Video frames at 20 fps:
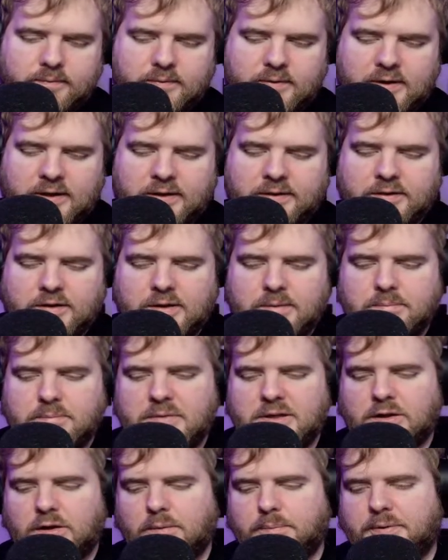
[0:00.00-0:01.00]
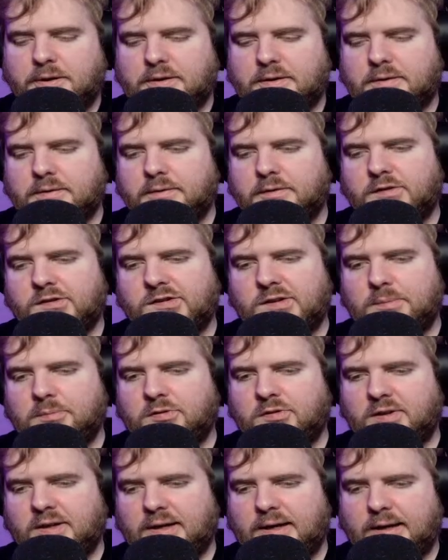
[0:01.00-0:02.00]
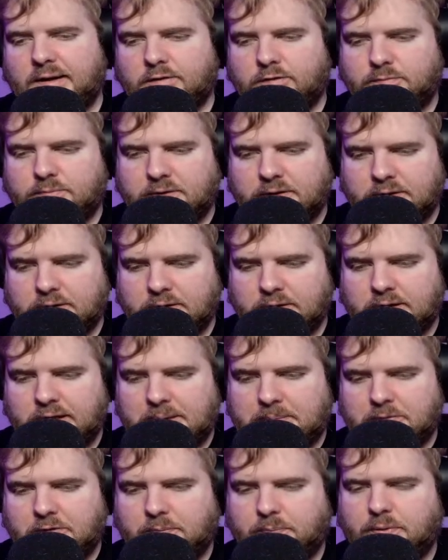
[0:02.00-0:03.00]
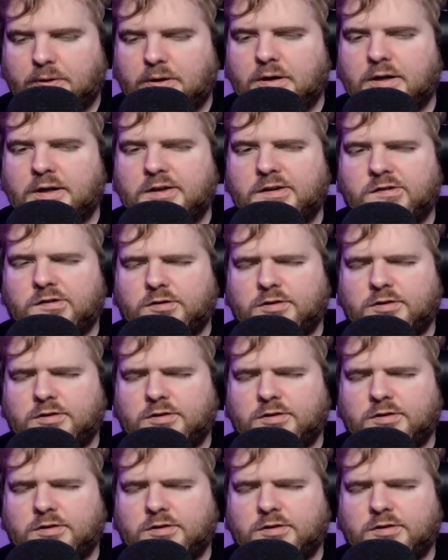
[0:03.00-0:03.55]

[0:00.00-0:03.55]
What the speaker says: And the middle button seems to have been named pause,